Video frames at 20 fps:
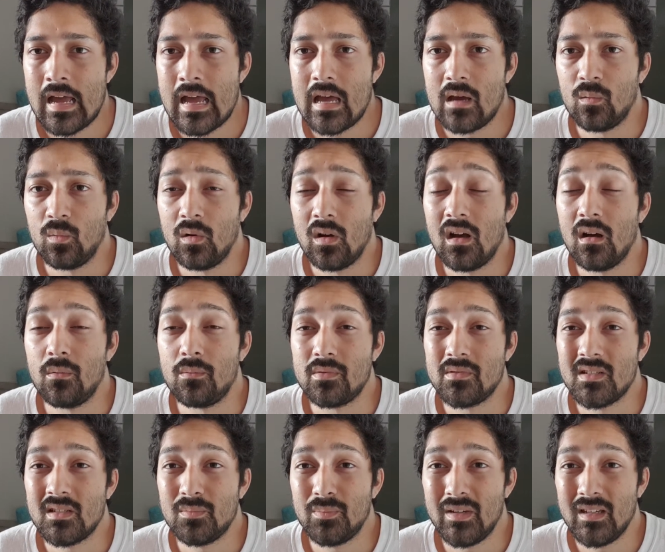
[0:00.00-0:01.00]
it will help
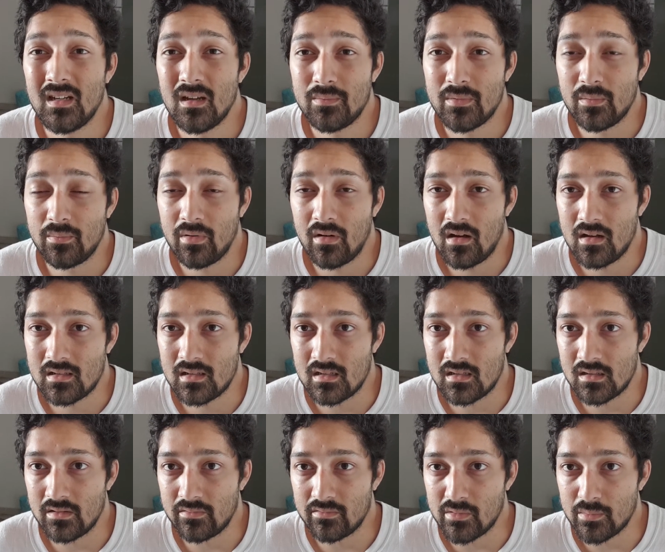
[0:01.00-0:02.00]
speed up the
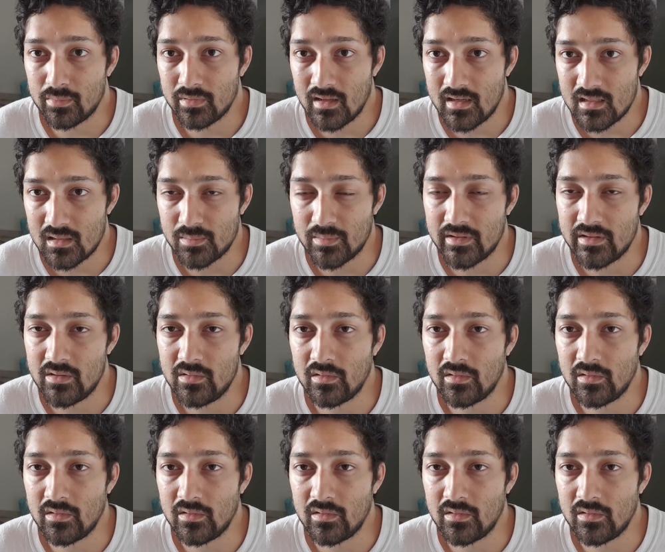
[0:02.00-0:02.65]
process of replacement.